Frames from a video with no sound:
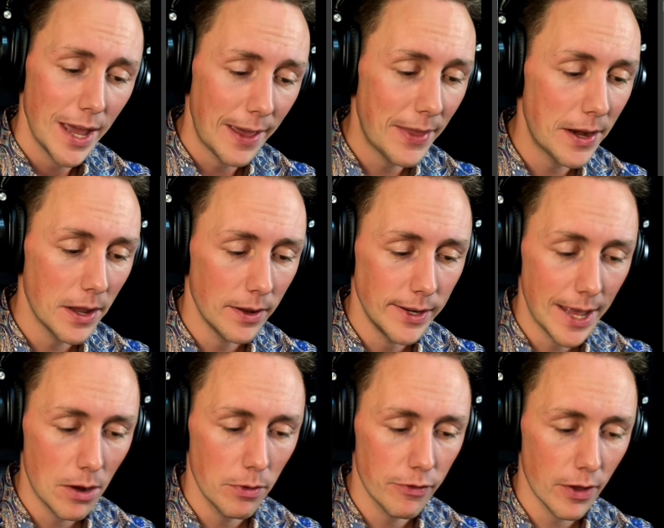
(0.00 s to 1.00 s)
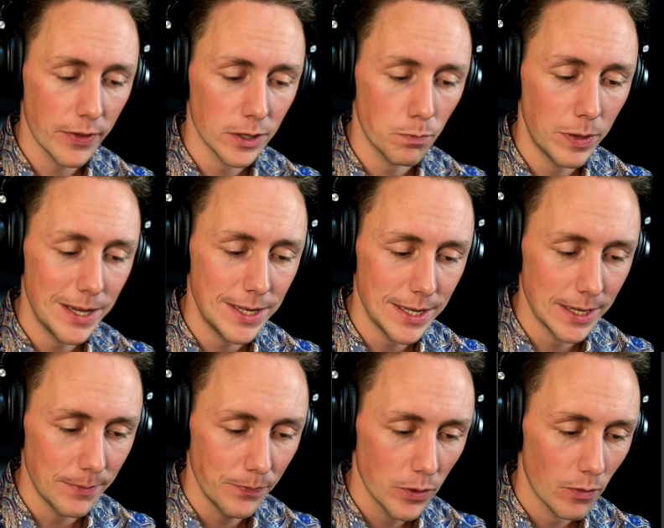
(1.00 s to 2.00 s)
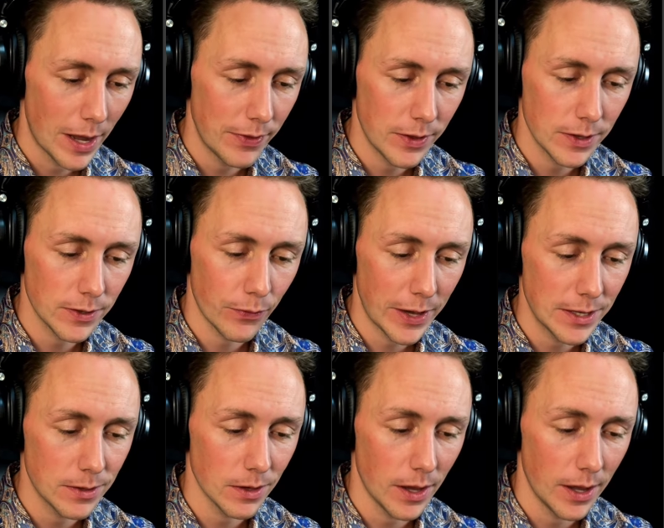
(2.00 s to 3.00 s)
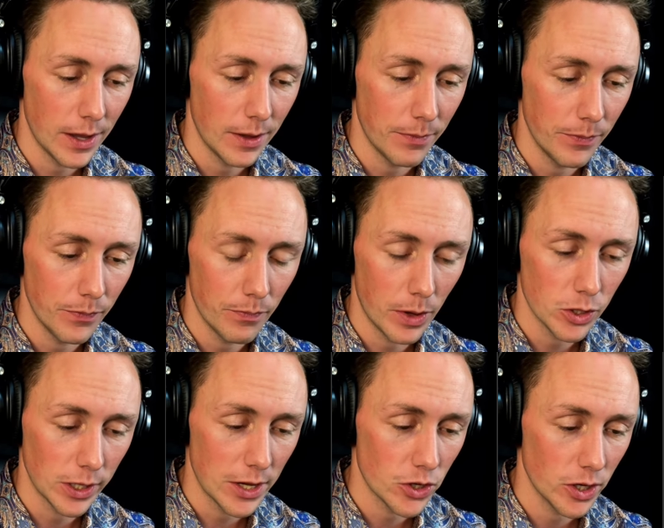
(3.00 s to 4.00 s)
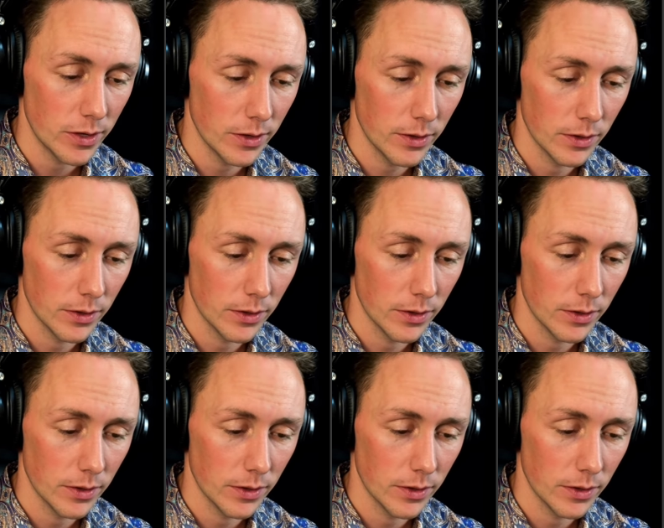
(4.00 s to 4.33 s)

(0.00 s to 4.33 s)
And then now we've got this PD, right, this phase modulation.